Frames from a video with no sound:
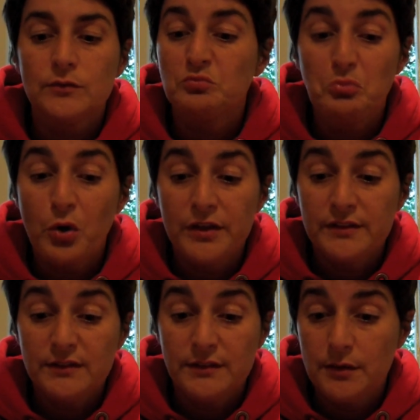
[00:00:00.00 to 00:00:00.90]
And
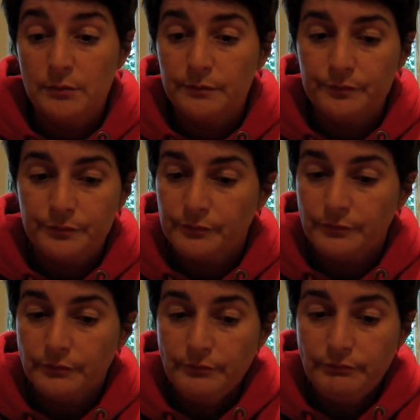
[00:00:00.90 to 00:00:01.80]
wine's the same.
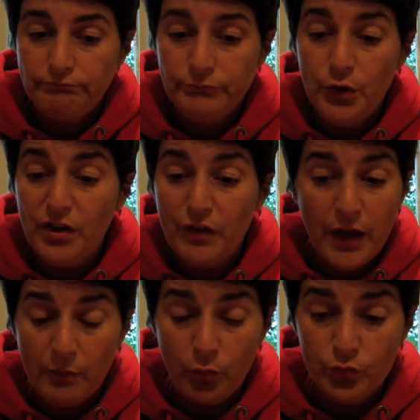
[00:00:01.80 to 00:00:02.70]
You never
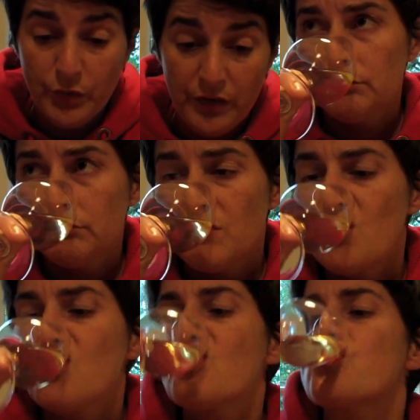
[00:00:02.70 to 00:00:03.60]
get bored with these wines
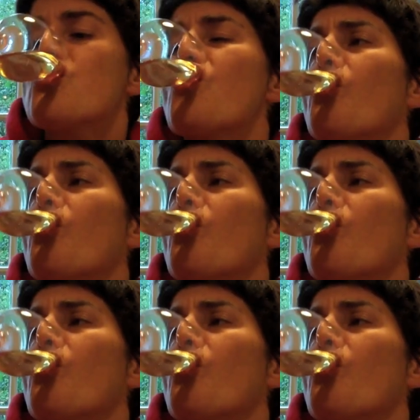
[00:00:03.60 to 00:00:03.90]
because they never